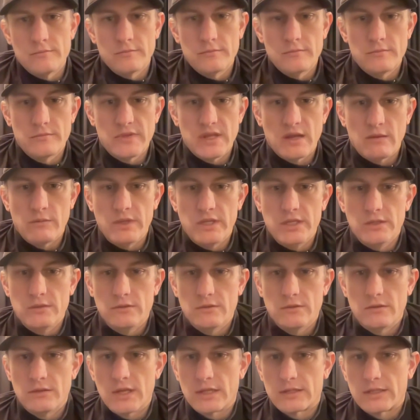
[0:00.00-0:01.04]

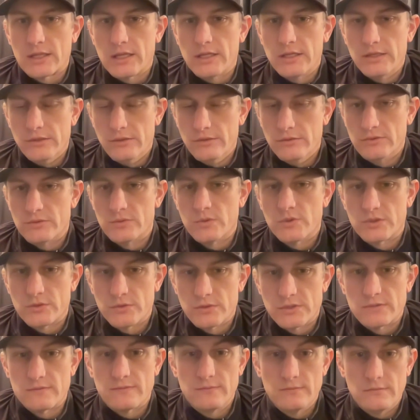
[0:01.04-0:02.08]
that they used, which
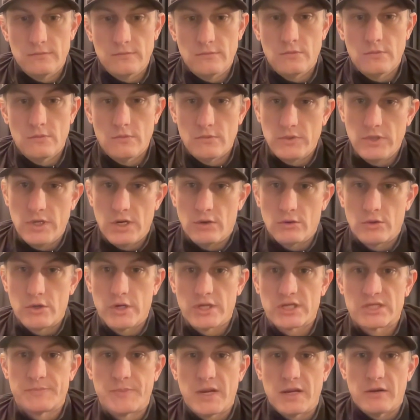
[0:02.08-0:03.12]
was good
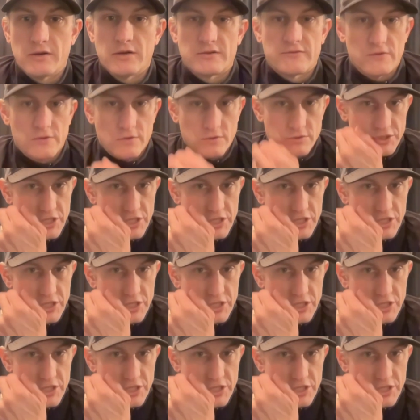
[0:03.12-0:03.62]
experience for those young